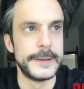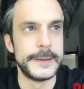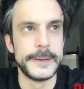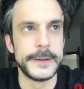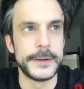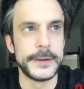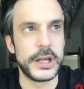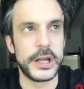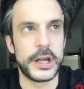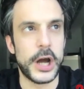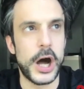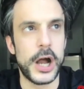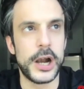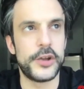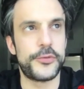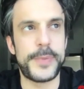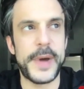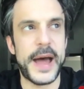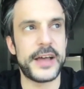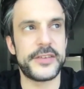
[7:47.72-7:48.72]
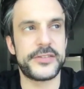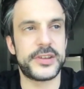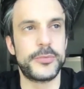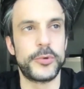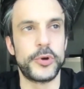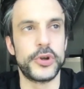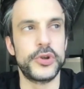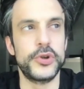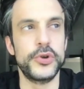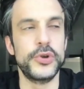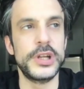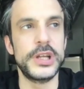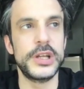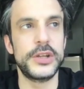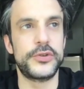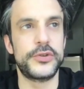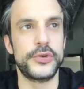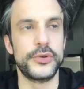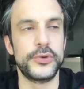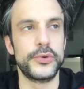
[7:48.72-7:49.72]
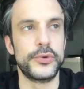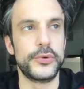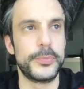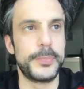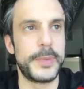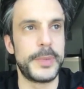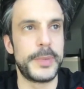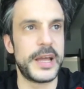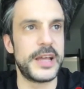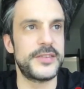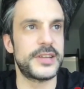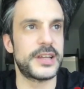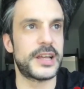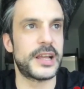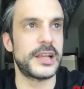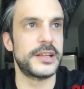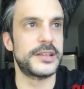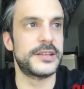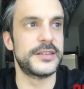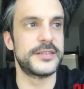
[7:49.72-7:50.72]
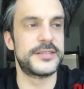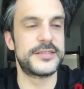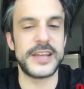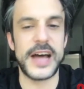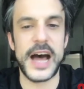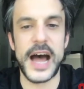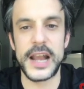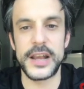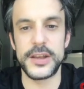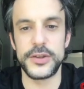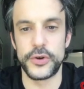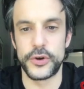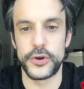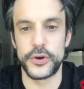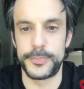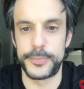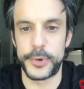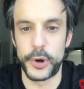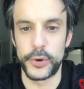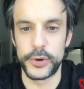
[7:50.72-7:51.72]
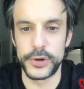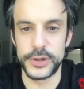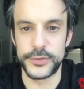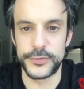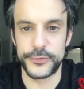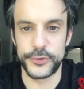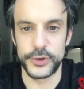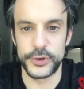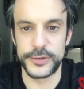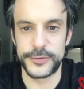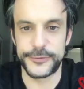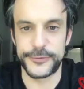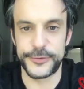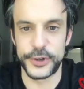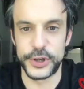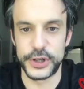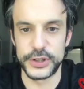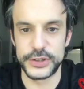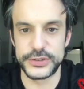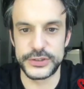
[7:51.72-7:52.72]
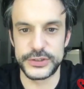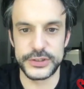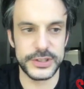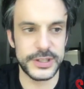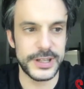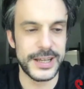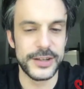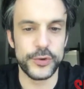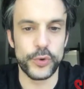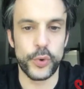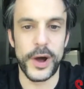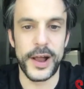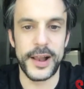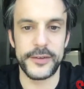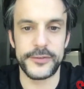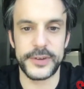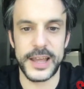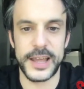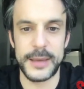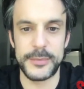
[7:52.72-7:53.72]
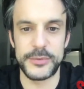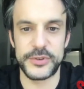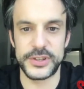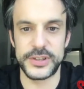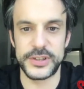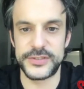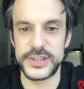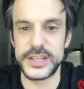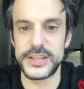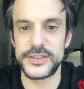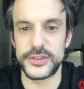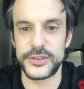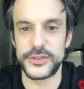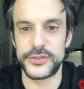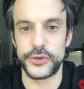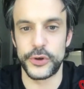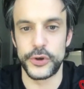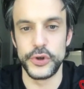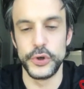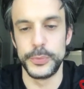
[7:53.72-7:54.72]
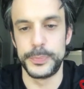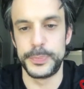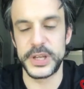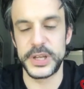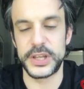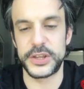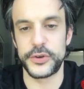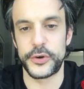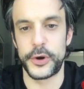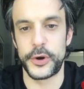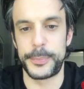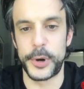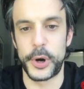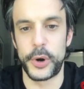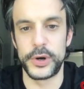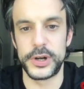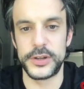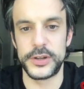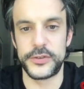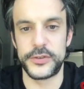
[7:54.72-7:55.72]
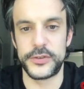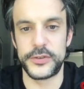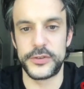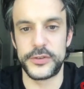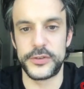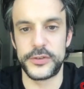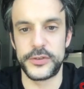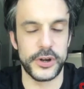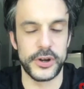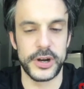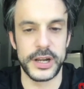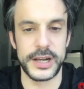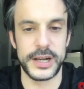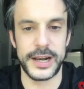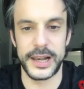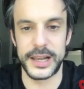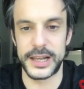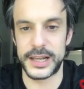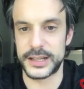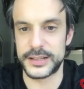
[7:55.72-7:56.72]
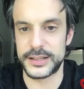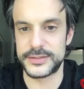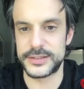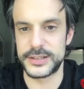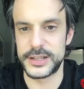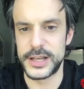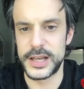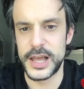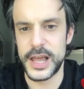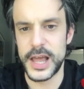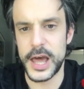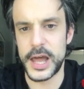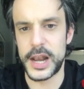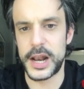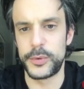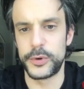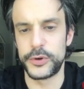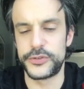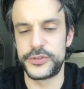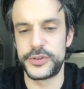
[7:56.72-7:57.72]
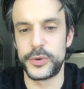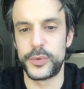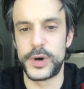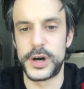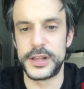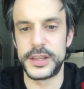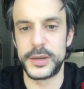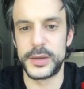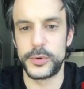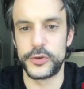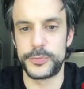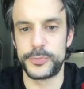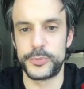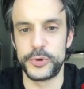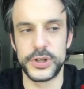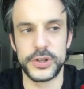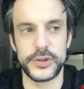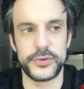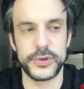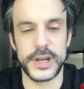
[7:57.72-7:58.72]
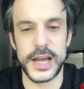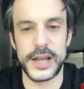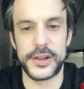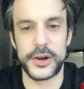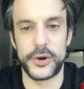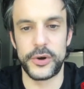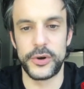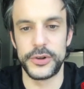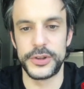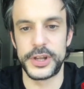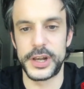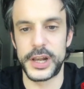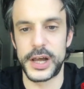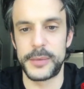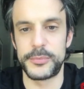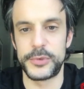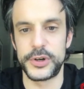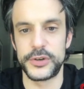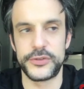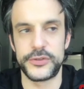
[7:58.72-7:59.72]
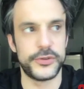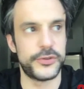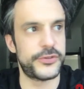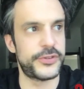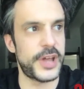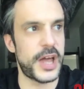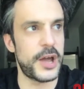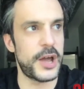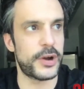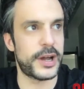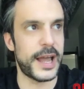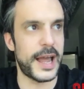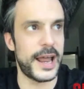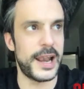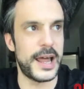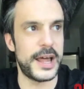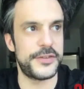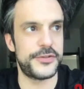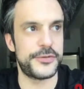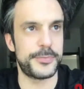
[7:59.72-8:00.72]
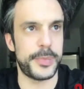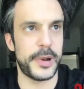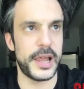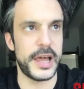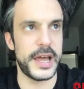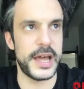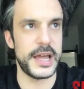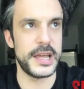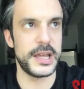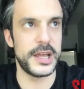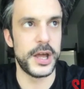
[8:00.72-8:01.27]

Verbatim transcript: in college basketball you need to basically decide your opponents for the first 12 games of the season. So you pick your opponents based on analytics. And I was the one that was putting together all the numbers to say, okay, let's play